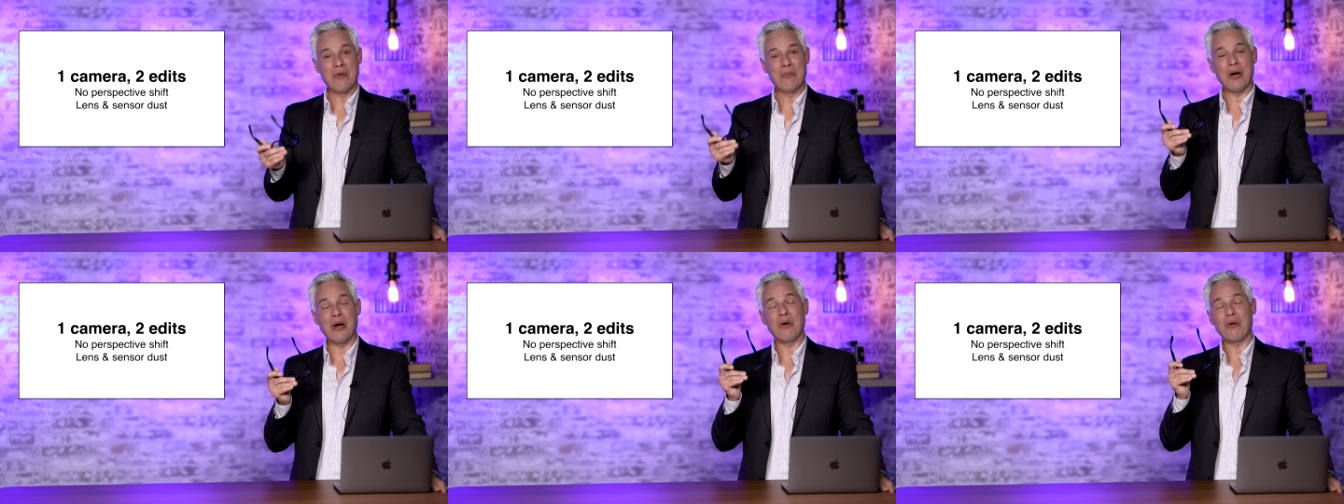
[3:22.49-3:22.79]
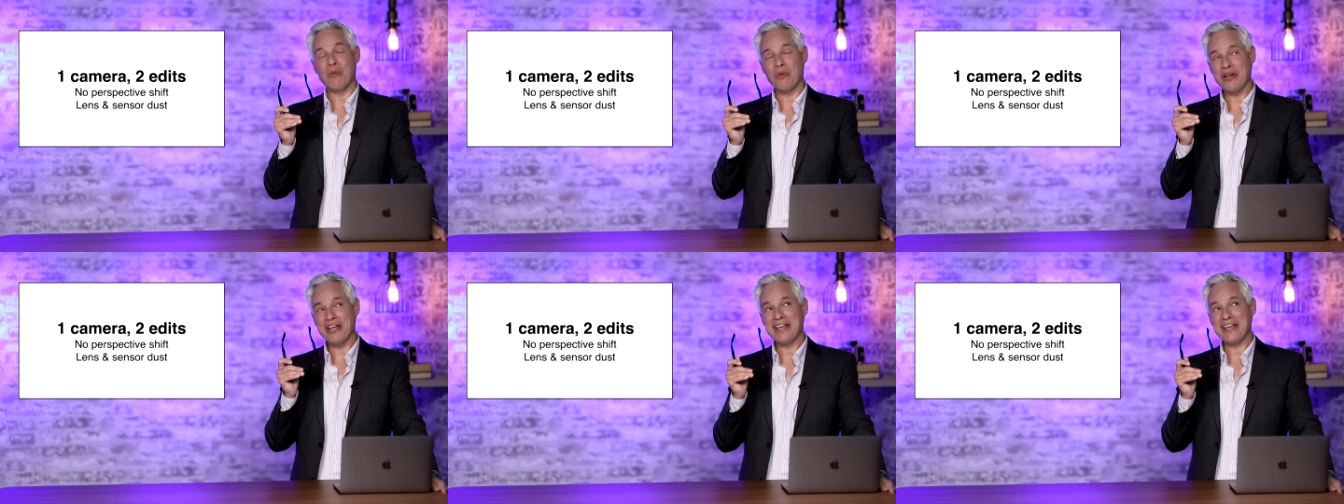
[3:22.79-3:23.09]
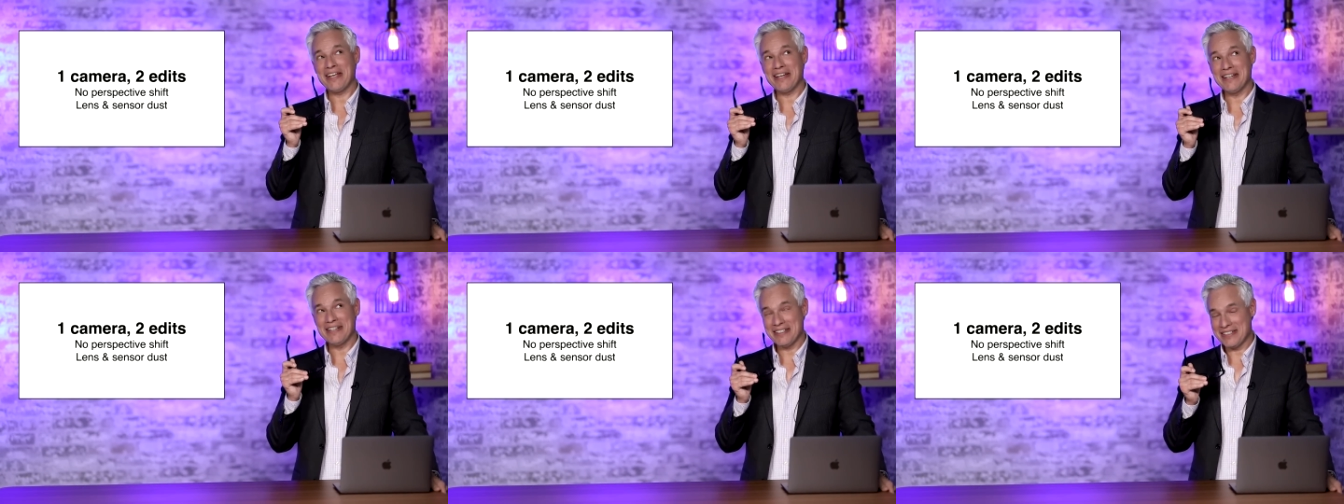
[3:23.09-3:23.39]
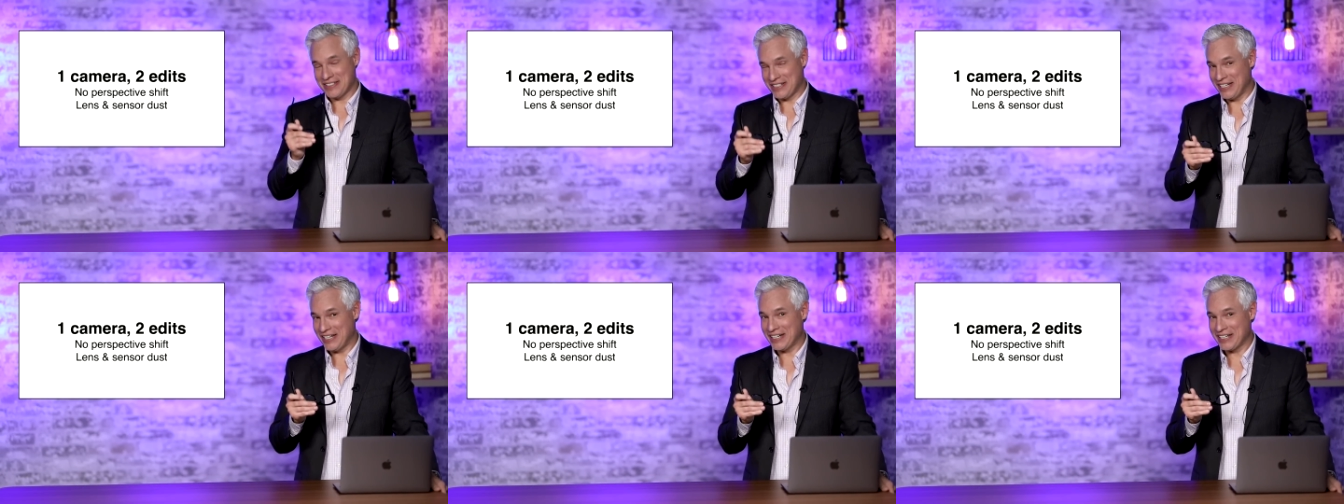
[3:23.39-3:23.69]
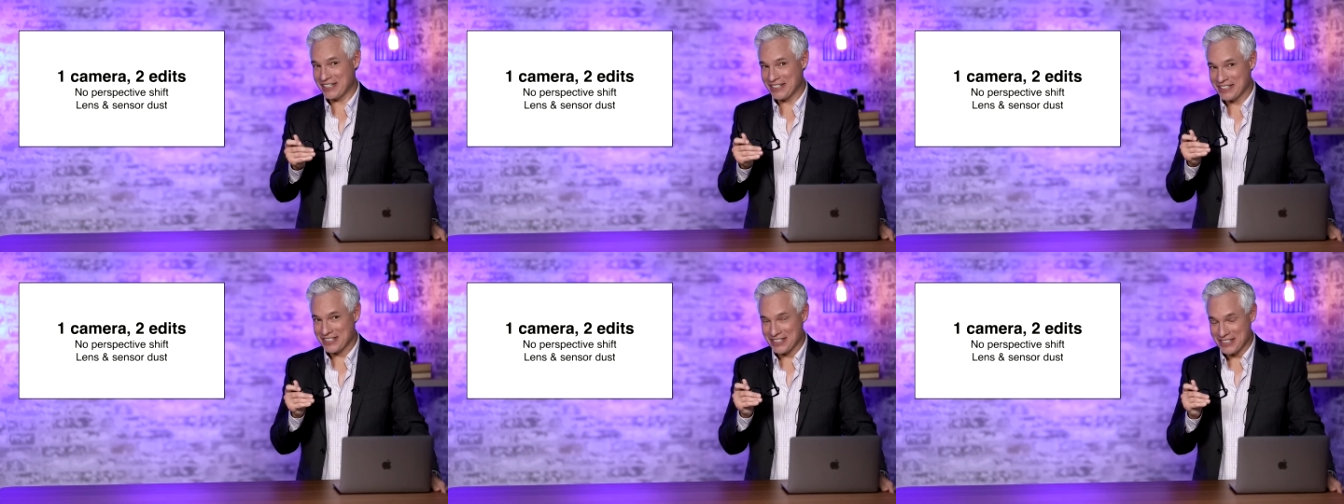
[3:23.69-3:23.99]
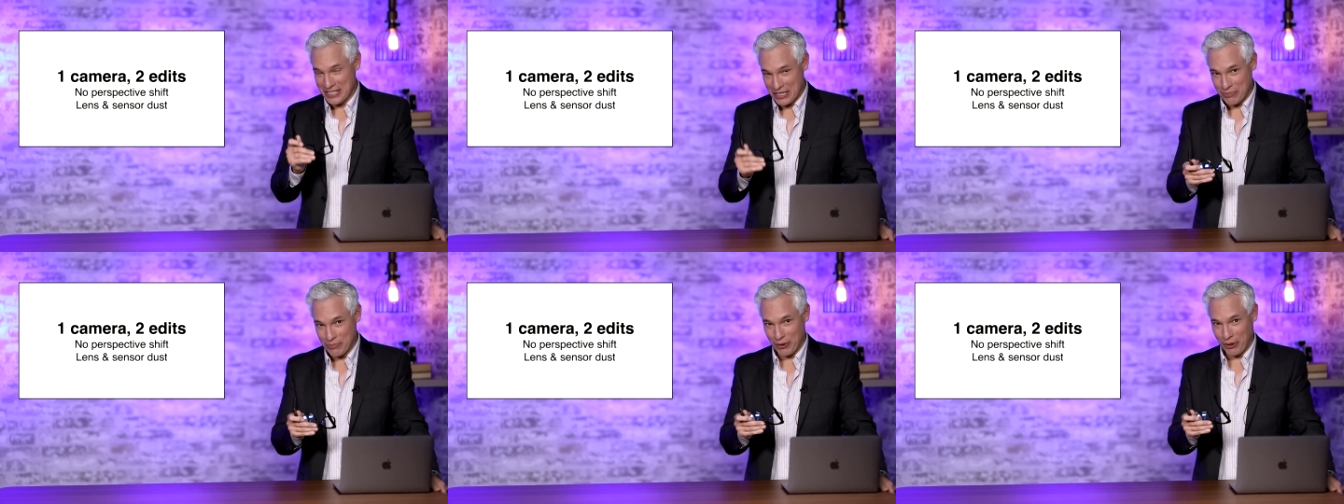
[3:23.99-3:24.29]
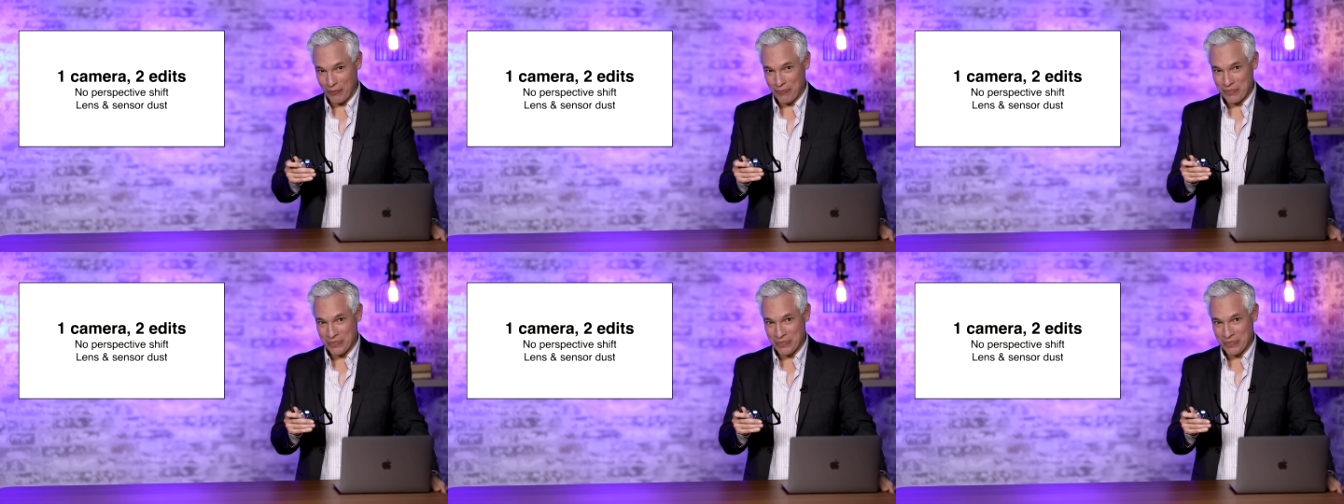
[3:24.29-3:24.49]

but we can dig deeper.